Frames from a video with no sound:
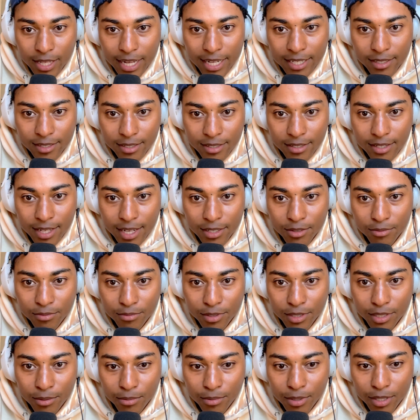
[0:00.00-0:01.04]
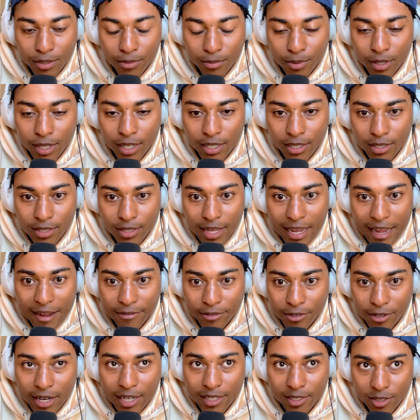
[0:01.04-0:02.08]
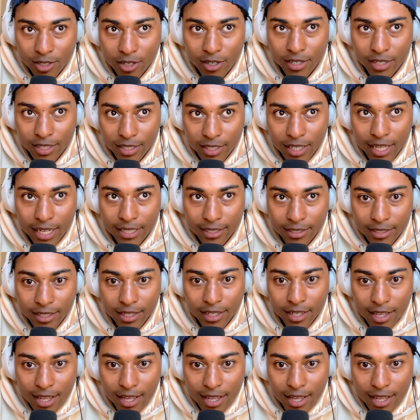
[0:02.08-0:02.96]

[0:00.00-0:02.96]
That's really what it was. After I started like